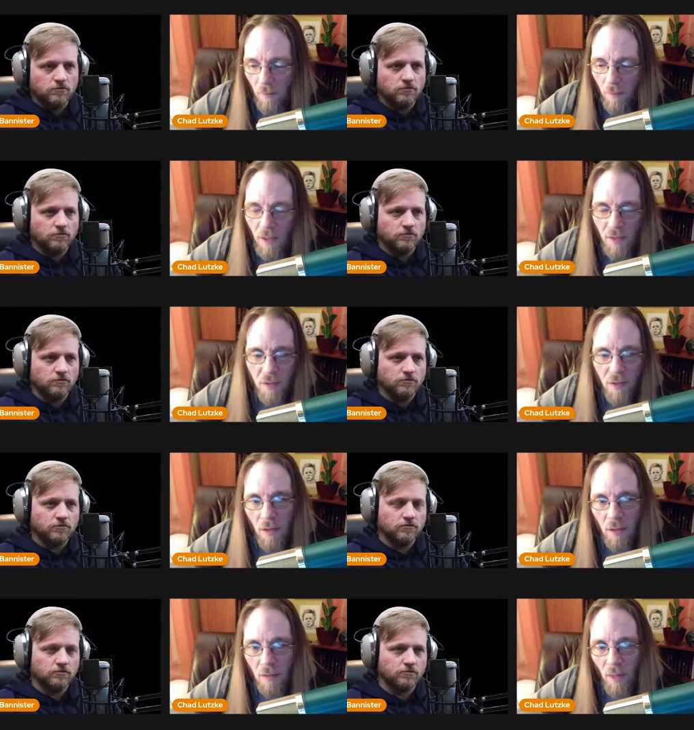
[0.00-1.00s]
Speaker 1: friend's
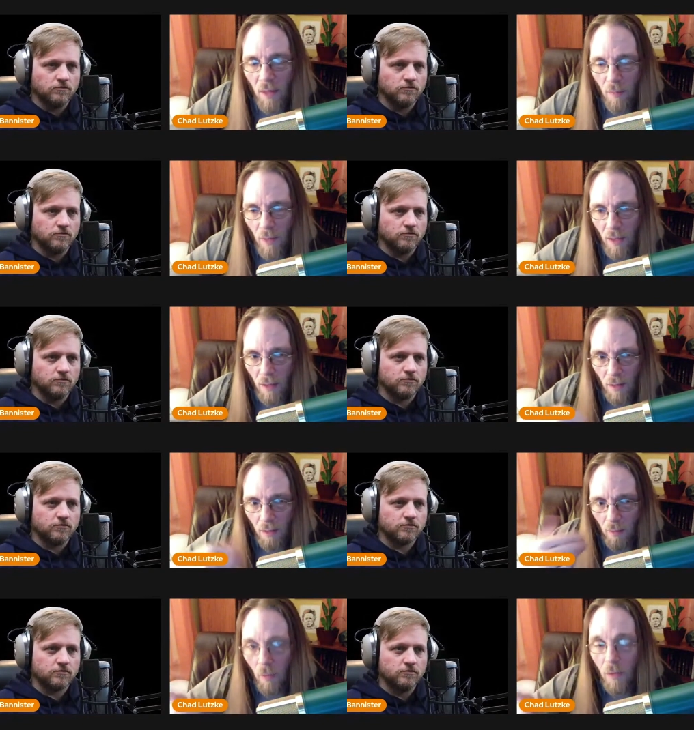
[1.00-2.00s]
son, my my
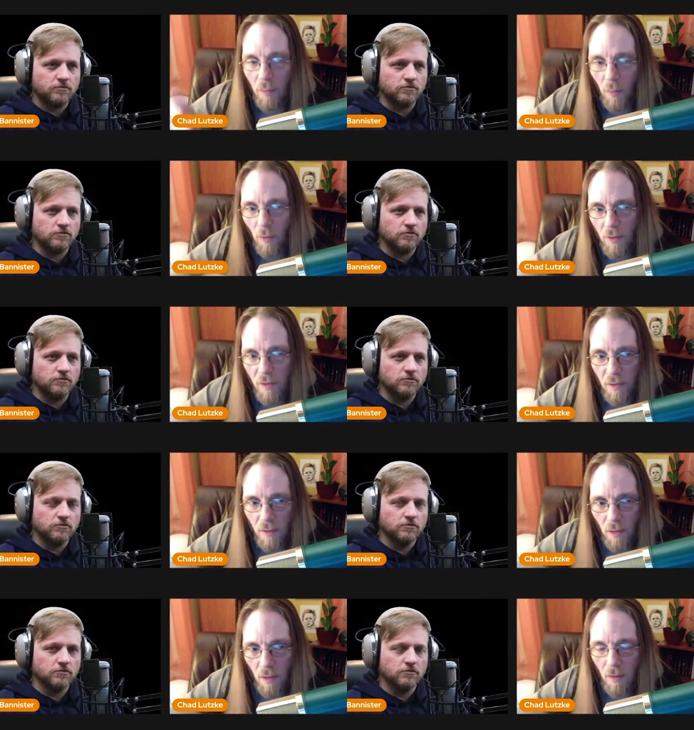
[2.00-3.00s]
uh, oldest boy's
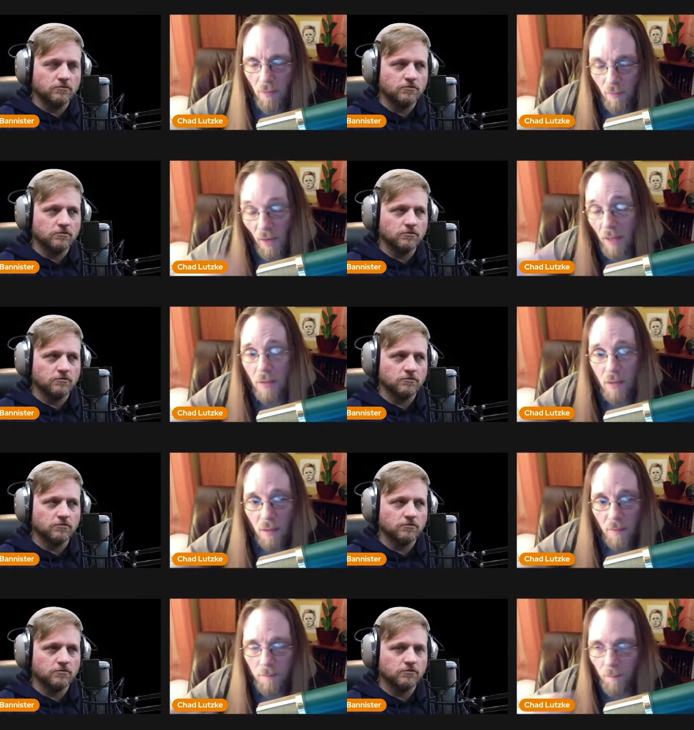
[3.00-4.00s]
uh,
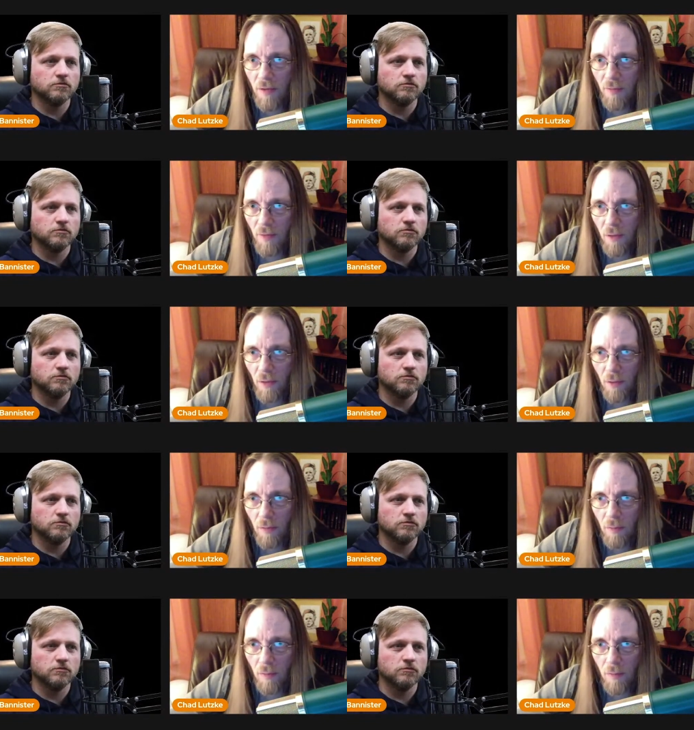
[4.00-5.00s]
friends, the stuff that
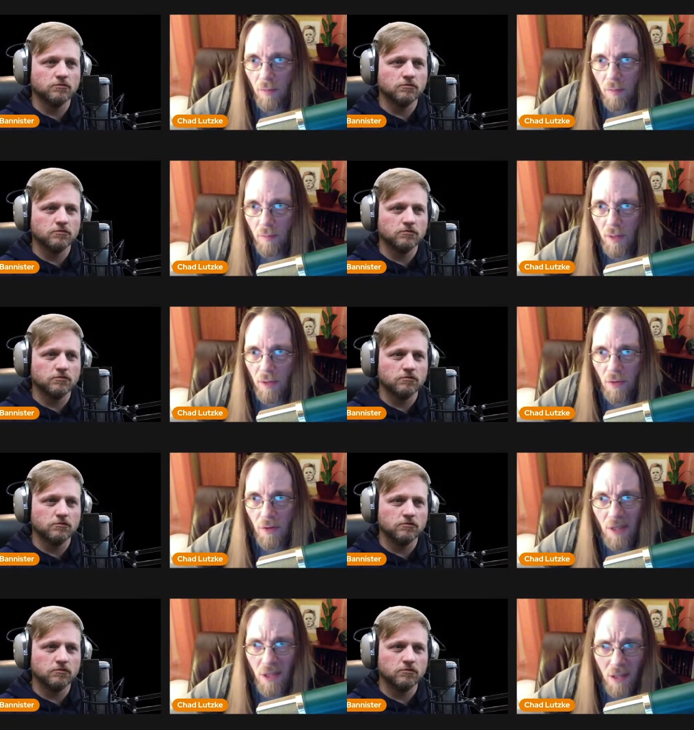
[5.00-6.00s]
their parents
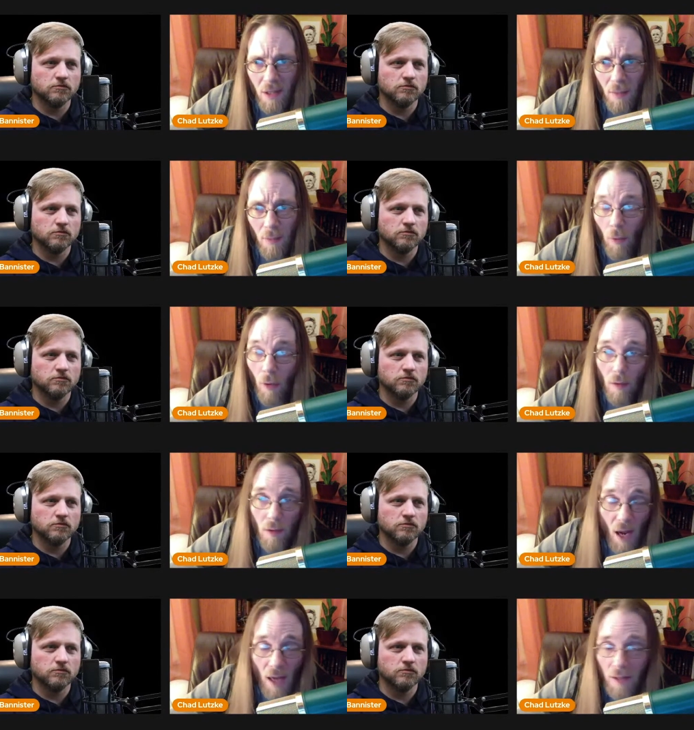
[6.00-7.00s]
are teaching them or are
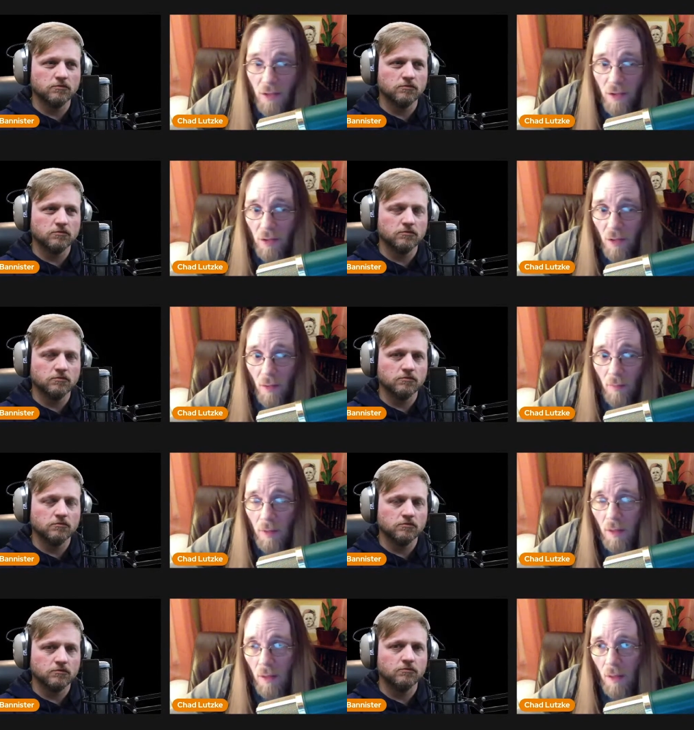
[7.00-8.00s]
not teaching them,
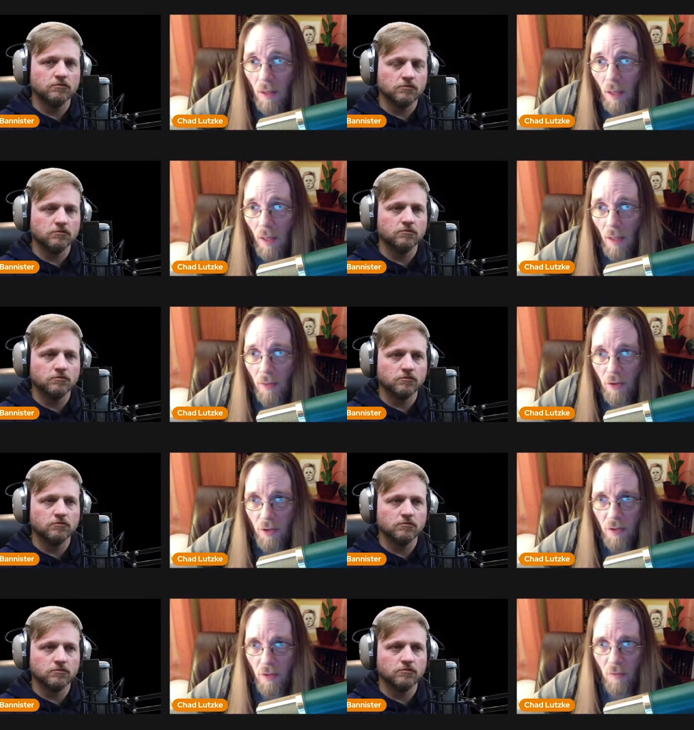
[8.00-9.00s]
and
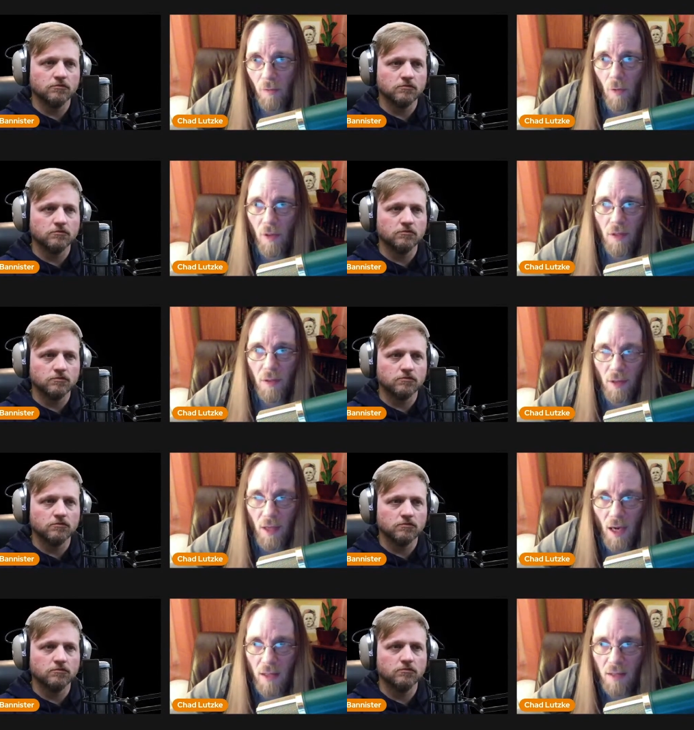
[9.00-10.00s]
just this void that they're
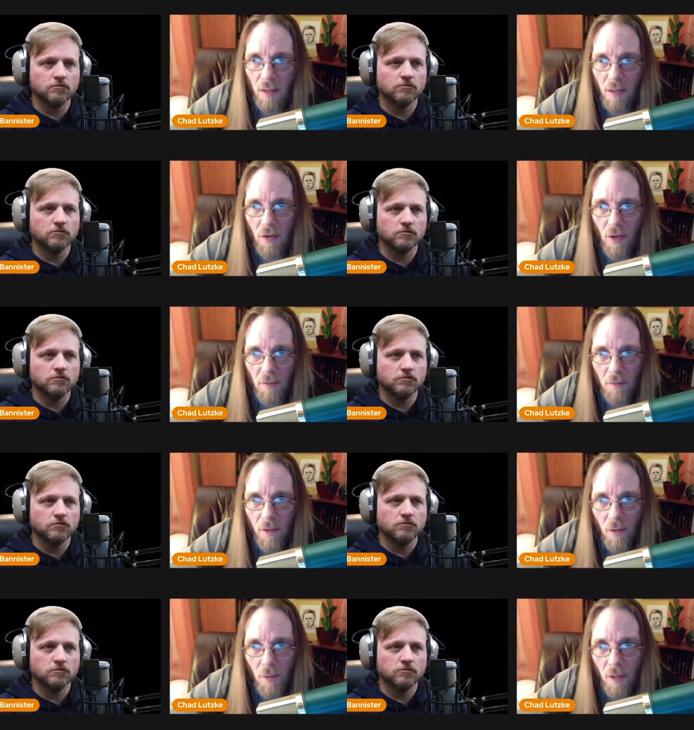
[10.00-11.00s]
constantly trying to
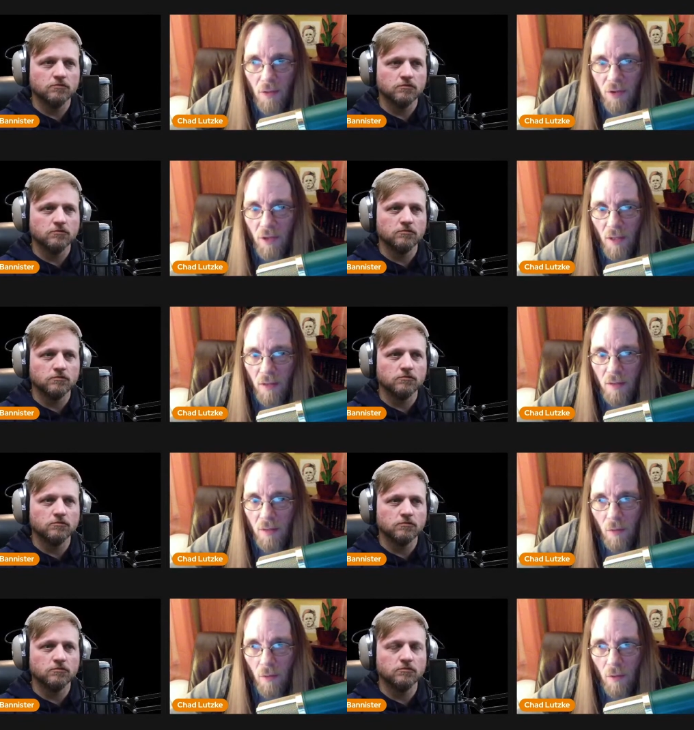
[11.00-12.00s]
fill with either
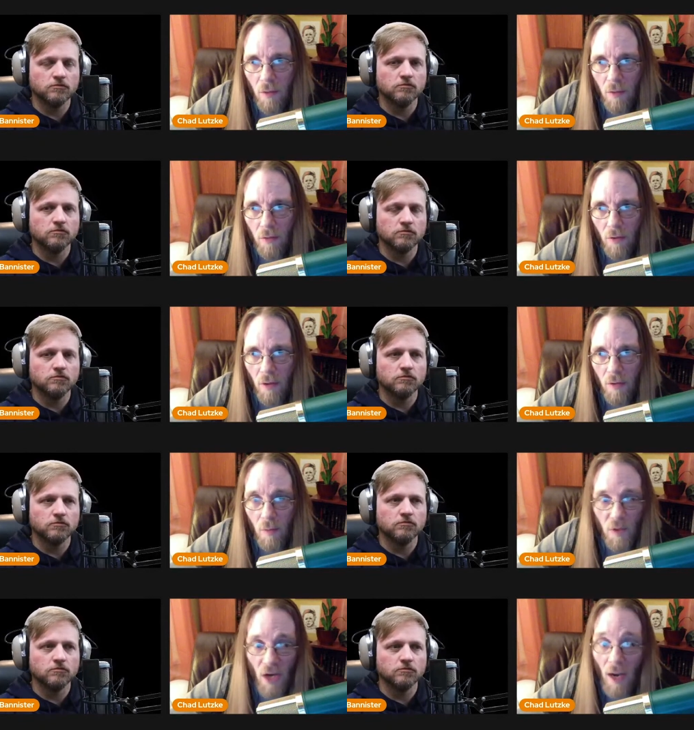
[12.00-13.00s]
sex or drugs,
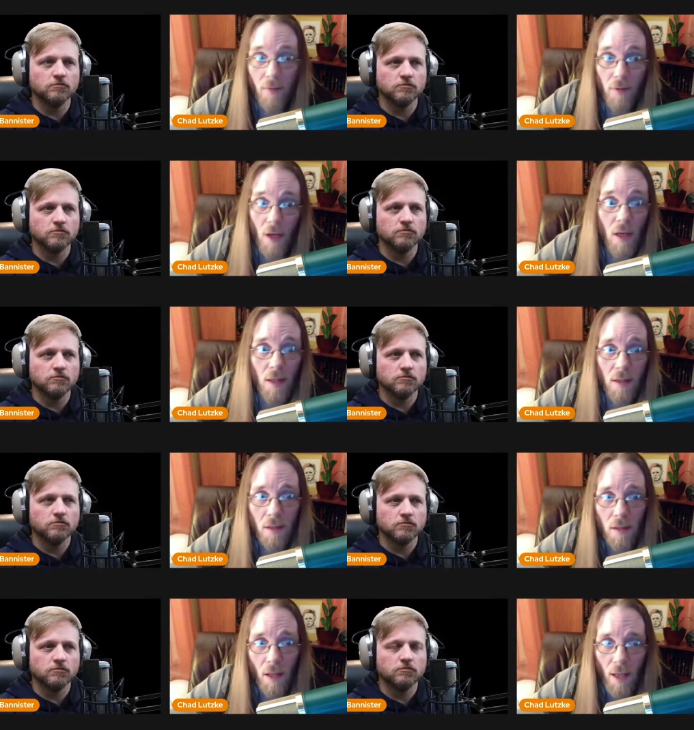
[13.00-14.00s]
which I've done
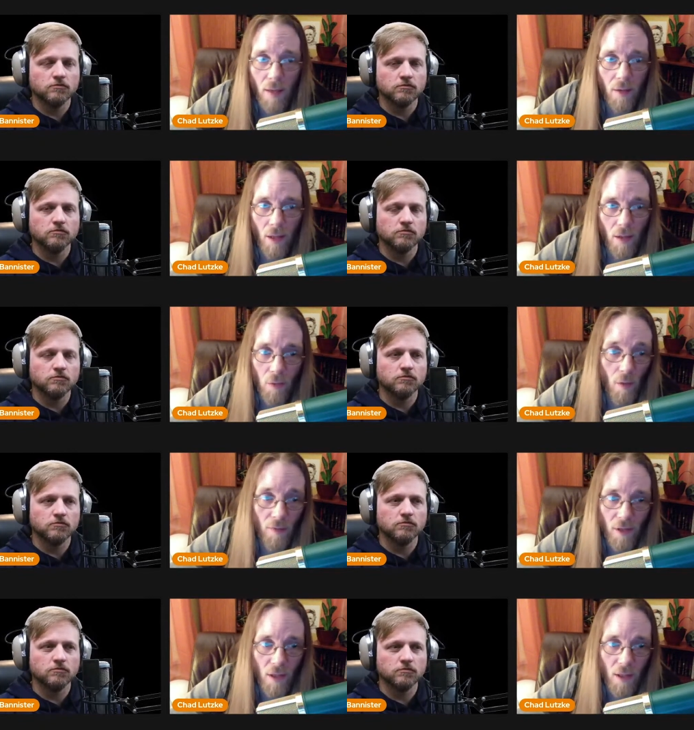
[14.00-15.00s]
and I, and you
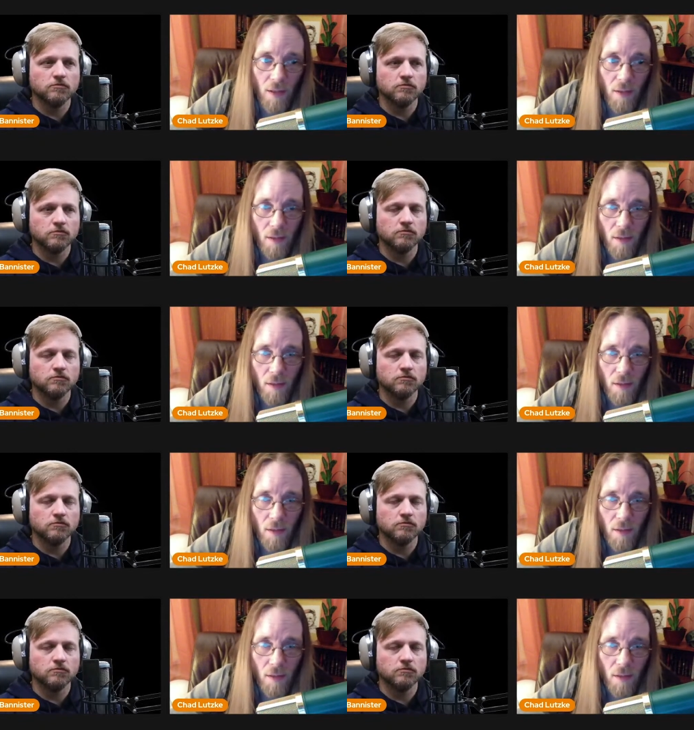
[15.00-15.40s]
have done.